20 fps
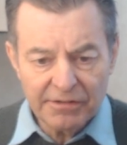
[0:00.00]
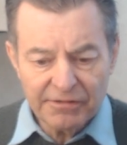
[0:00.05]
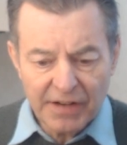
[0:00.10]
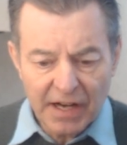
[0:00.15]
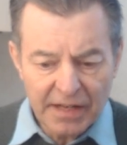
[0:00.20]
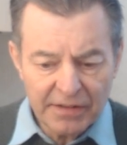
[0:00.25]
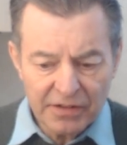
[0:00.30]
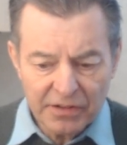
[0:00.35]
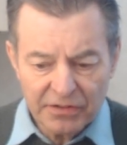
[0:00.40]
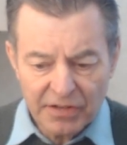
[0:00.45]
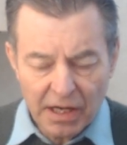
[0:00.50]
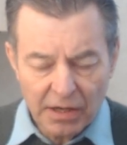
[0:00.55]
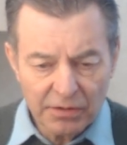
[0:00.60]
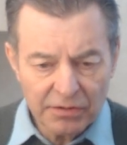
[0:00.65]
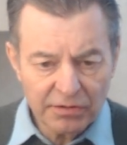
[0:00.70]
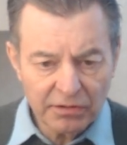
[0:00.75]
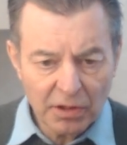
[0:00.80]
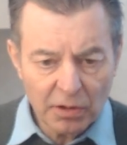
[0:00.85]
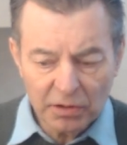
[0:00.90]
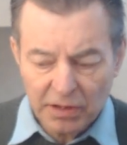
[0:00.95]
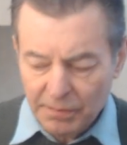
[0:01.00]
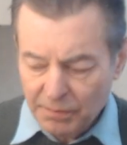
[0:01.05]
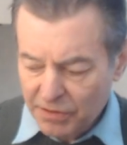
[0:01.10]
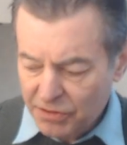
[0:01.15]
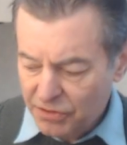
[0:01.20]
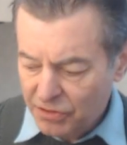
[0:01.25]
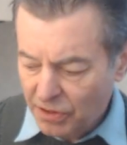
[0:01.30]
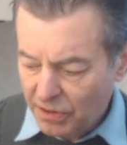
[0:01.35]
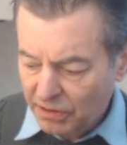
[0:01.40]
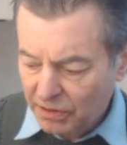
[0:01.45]
to find this out slowly
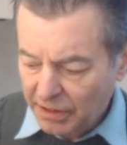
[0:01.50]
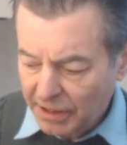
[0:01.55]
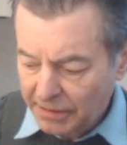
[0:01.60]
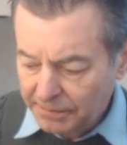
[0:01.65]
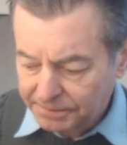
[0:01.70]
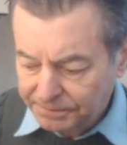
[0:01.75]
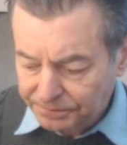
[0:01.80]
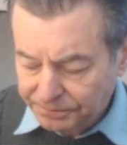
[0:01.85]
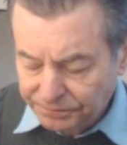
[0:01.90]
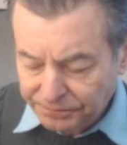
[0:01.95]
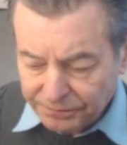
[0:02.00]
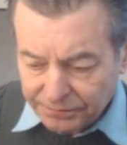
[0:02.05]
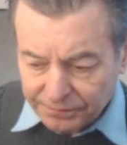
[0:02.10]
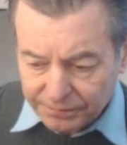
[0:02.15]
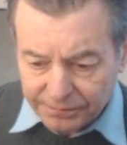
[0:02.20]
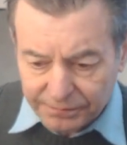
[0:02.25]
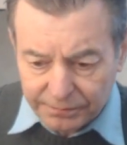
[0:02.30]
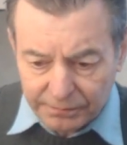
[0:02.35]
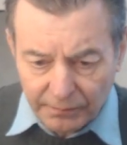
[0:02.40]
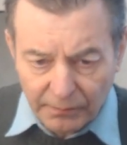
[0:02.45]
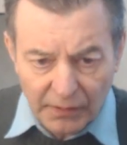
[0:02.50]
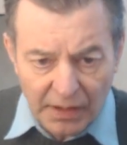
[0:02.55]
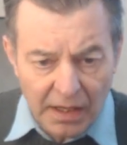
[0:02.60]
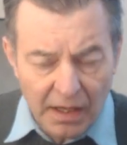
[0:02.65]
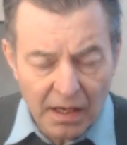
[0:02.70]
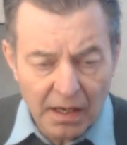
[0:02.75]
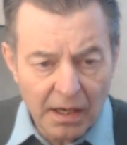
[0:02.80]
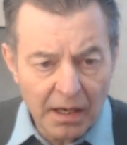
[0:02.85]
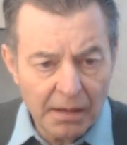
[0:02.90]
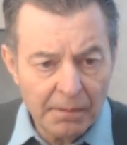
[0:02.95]
but surely,
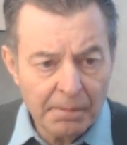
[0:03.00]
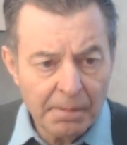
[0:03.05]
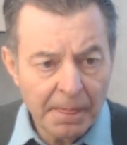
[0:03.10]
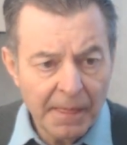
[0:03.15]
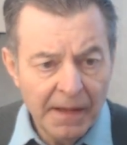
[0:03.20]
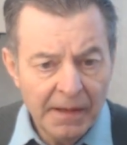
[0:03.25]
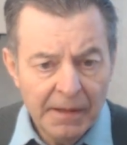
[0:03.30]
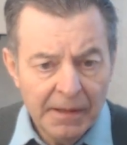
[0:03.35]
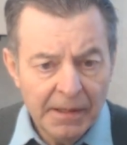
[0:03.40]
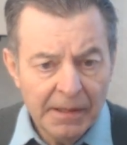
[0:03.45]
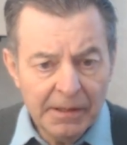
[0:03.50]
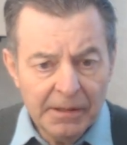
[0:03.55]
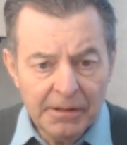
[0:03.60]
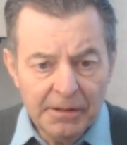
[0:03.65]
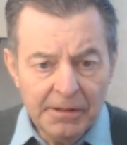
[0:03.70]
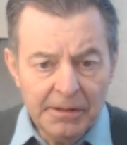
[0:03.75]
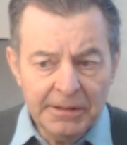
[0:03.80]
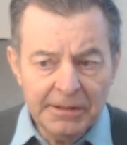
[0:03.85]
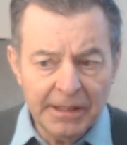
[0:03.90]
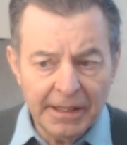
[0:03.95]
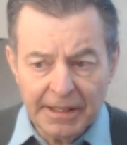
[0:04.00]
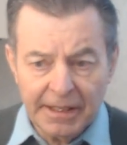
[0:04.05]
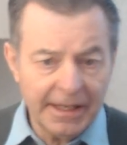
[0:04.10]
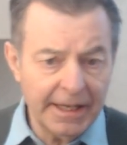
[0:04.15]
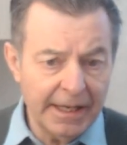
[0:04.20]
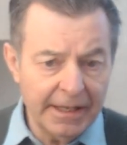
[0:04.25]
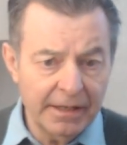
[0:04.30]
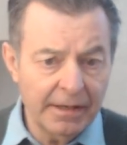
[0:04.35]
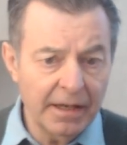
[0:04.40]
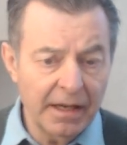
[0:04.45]
and
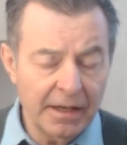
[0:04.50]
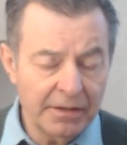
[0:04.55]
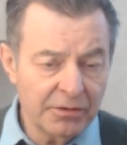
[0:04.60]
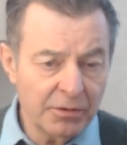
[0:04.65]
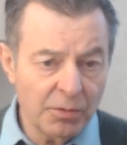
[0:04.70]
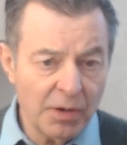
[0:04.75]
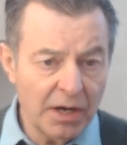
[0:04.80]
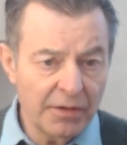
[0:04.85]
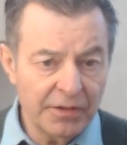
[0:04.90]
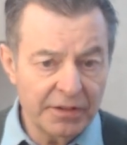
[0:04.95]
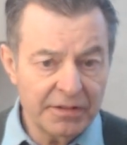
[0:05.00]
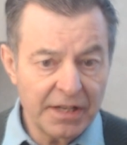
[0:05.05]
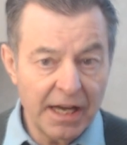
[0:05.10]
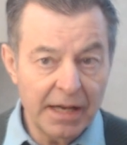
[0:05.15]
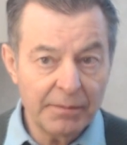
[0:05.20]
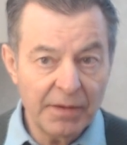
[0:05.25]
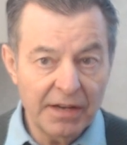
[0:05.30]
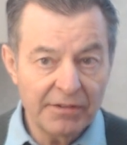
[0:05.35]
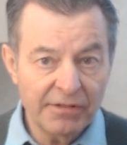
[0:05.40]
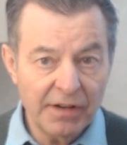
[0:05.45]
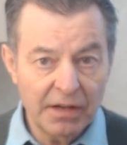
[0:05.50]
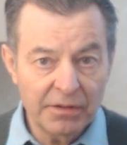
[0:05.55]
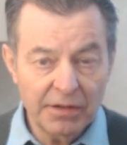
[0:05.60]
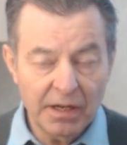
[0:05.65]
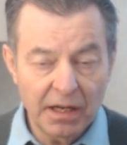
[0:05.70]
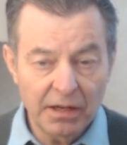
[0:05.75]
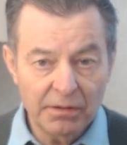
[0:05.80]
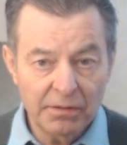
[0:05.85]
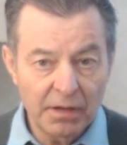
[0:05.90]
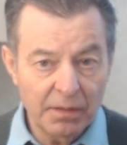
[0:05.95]
again, as around the time I found
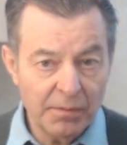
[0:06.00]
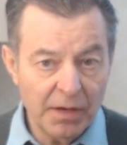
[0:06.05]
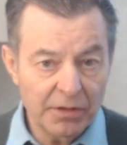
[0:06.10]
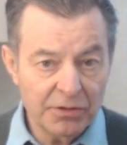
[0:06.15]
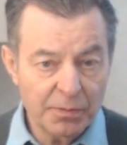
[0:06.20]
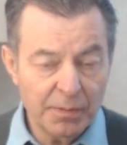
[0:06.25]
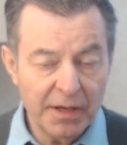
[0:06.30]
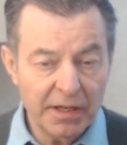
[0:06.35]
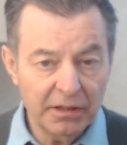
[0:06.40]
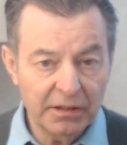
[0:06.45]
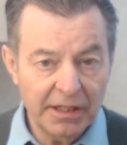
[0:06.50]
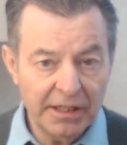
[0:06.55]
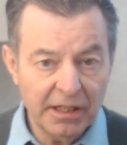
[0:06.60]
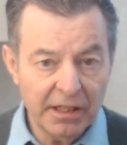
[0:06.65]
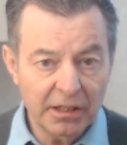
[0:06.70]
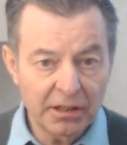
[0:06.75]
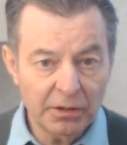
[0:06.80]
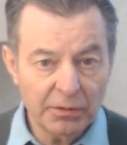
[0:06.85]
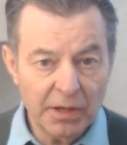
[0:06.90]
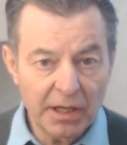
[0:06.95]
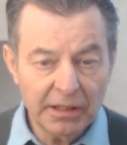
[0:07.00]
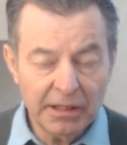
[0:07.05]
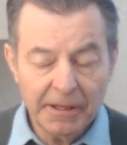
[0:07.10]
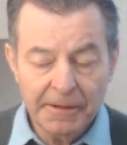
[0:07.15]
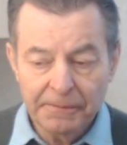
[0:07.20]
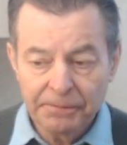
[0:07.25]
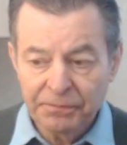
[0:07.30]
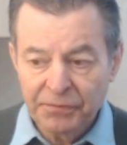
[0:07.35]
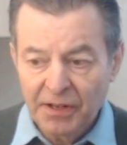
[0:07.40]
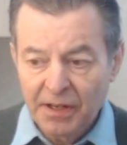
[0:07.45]
out about spirulina and
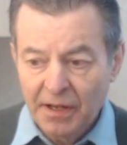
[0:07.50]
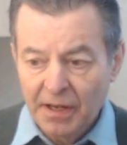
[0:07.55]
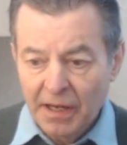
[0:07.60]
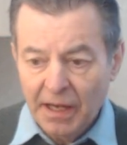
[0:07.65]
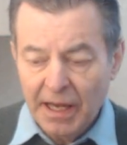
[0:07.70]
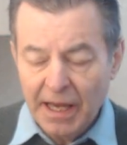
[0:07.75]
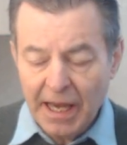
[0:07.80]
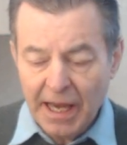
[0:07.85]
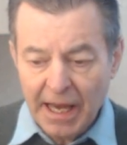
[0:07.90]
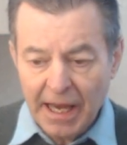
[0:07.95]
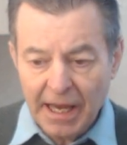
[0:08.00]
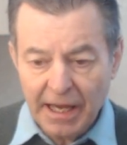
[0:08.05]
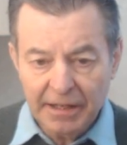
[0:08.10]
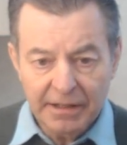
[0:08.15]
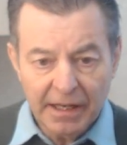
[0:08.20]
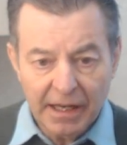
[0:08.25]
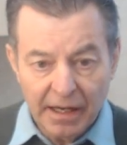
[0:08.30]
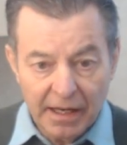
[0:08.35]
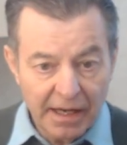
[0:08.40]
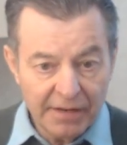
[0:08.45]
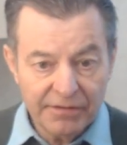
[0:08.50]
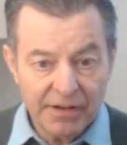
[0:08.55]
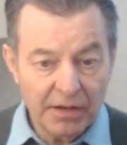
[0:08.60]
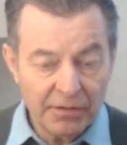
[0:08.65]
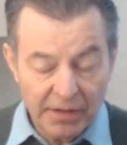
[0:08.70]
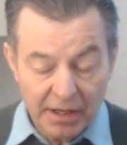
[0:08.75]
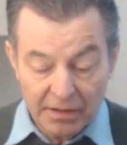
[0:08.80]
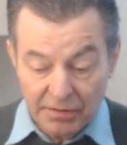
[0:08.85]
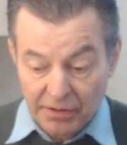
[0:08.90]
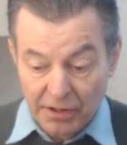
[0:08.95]
chlorella, and I
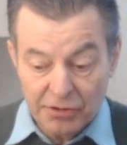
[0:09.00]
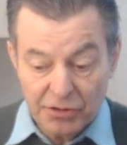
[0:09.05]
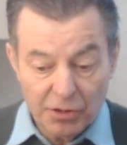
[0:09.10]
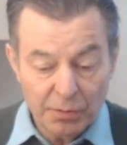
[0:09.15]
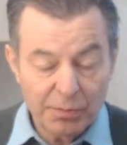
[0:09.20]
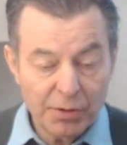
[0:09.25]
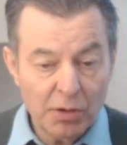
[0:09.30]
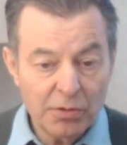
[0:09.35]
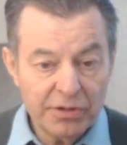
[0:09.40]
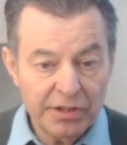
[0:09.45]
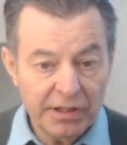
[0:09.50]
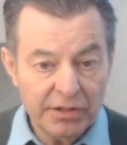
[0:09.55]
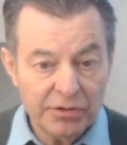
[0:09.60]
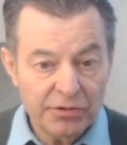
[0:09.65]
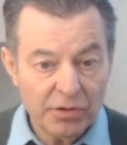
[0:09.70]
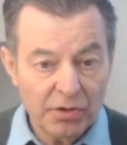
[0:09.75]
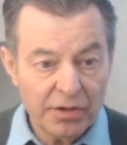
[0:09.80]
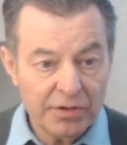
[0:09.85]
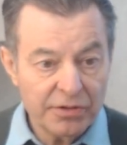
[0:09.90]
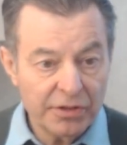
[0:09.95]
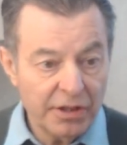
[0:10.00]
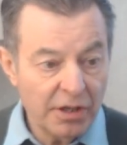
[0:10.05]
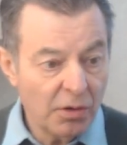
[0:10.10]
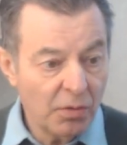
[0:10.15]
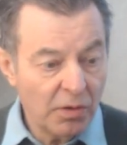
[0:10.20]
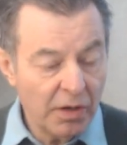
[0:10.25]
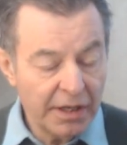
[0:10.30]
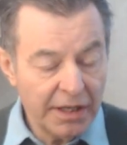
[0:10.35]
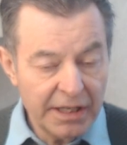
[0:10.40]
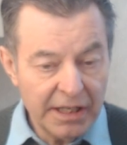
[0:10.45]
found that there's your protein source. You
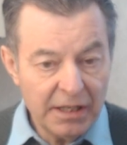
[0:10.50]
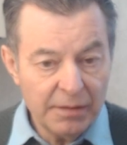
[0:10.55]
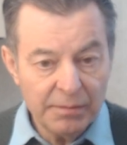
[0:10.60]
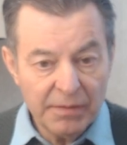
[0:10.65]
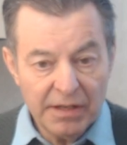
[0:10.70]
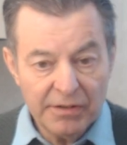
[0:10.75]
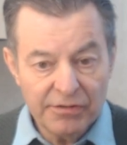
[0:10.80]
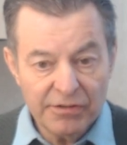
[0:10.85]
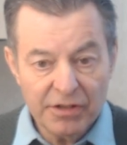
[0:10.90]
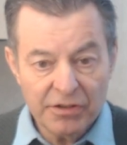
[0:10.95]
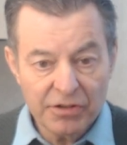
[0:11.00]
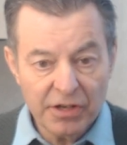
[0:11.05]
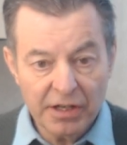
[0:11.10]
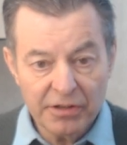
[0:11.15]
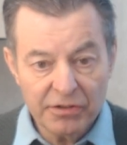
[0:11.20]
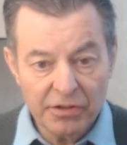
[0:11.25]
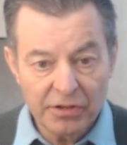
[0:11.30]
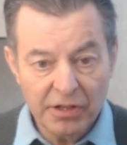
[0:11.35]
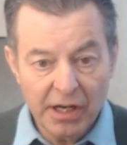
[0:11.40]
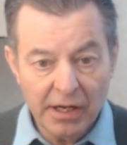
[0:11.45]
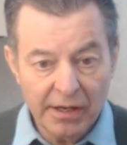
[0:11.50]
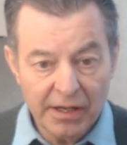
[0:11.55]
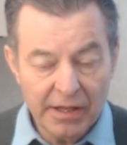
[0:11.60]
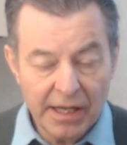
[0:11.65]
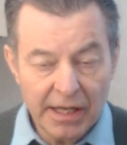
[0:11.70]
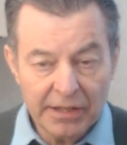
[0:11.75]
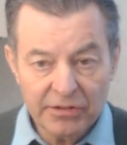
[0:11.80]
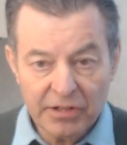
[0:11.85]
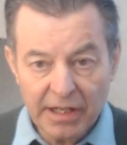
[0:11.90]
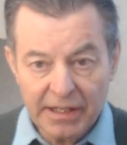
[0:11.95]
don't want to eat meat, fish, eggs, or dairy.
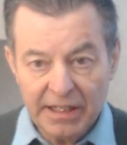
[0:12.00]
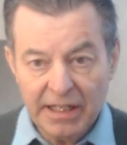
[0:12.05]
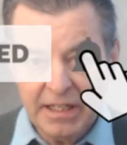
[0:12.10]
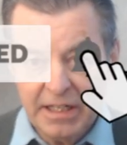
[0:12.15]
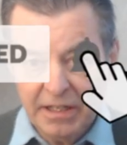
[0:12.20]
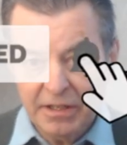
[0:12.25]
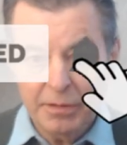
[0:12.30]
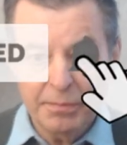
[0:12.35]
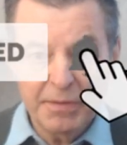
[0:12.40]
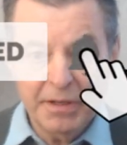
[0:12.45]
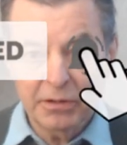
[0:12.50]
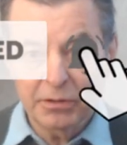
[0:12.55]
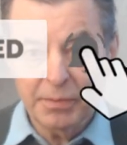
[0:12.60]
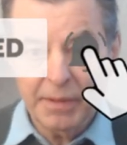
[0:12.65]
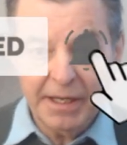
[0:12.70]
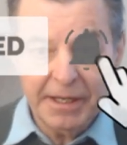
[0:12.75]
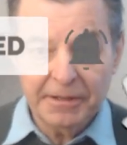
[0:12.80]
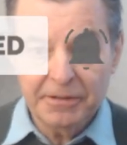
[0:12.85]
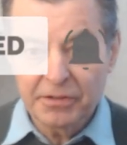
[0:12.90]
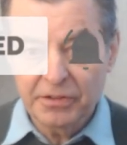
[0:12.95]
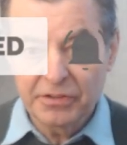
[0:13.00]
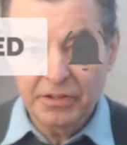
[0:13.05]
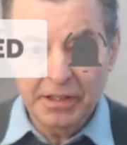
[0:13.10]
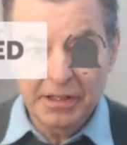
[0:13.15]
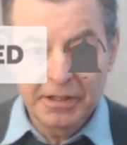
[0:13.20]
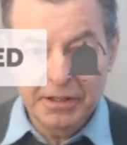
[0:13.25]
That's like eating the middleman. See,